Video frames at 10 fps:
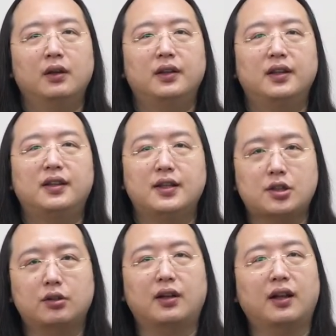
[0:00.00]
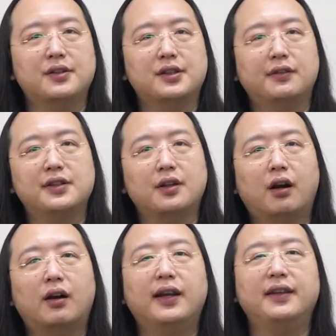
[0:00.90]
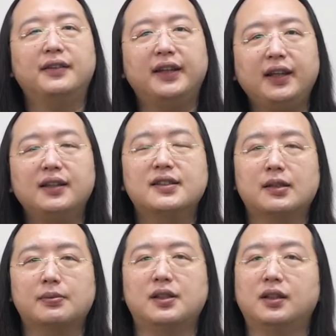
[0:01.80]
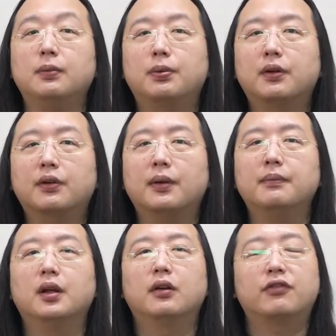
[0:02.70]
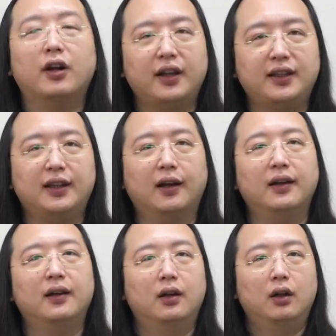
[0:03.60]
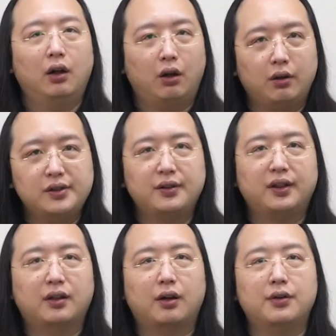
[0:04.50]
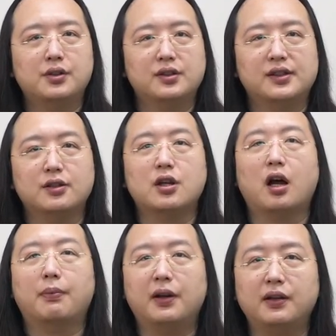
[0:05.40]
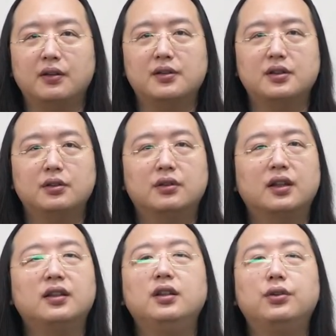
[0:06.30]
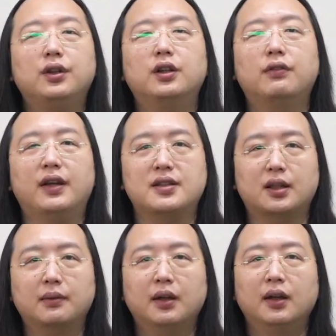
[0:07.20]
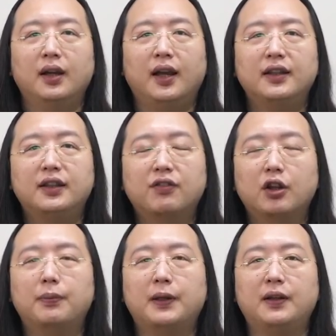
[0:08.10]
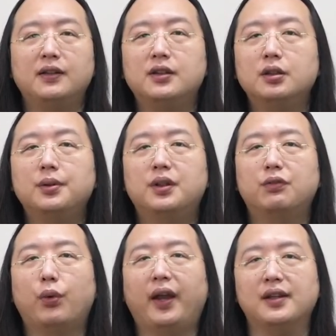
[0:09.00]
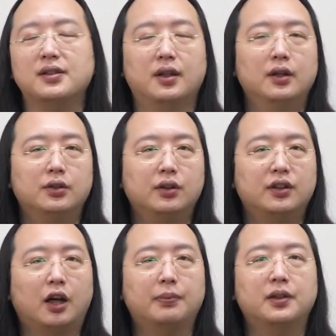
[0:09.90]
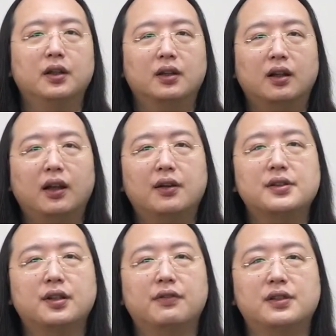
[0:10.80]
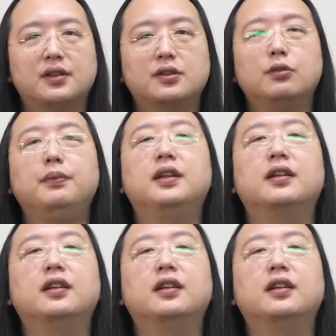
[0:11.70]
the Digital Cloud Service R&D subsidy program from ADI also encourages such operators to continue innovating and developing intuitive ways to adopt cloud services to meet the